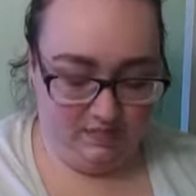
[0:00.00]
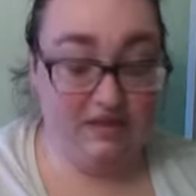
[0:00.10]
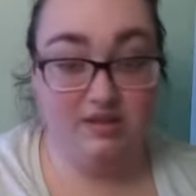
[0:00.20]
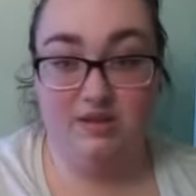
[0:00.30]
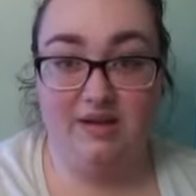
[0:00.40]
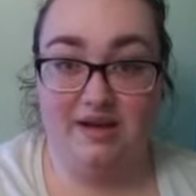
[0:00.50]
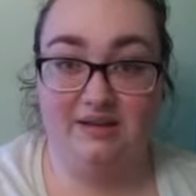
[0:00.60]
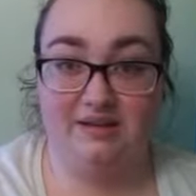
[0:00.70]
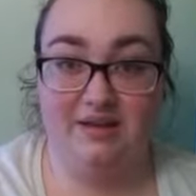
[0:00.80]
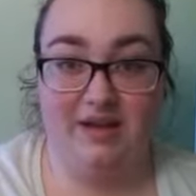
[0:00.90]
So yeah,
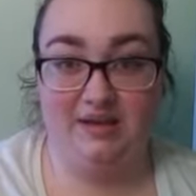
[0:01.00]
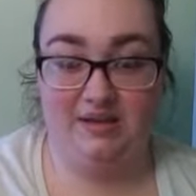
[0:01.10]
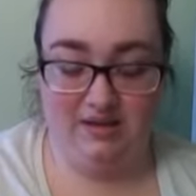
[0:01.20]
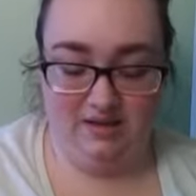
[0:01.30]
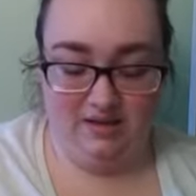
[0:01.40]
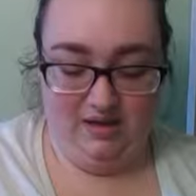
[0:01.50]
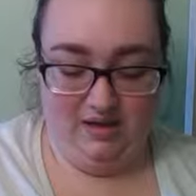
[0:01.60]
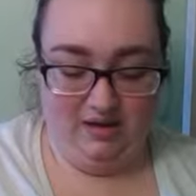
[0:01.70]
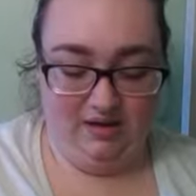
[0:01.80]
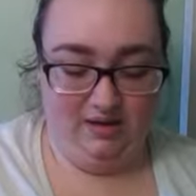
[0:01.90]

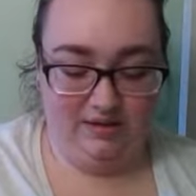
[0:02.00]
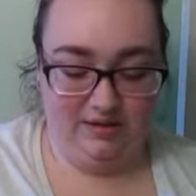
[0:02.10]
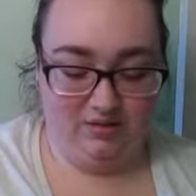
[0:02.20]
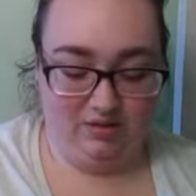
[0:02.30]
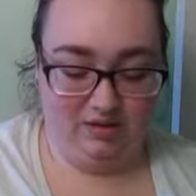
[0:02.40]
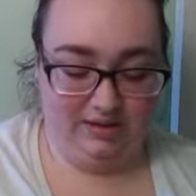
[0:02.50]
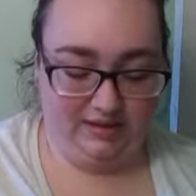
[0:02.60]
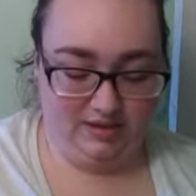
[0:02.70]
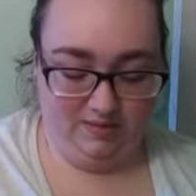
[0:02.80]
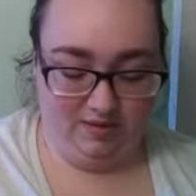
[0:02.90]
I'd already tore like a
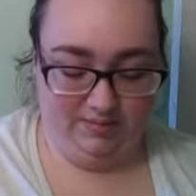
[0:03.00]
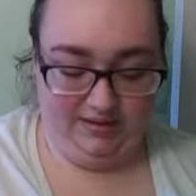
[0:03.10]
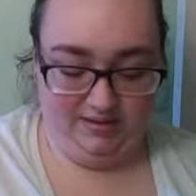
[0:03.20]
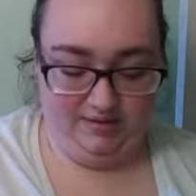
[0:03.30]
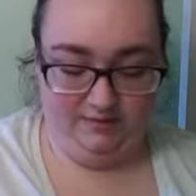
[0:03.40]
small piece of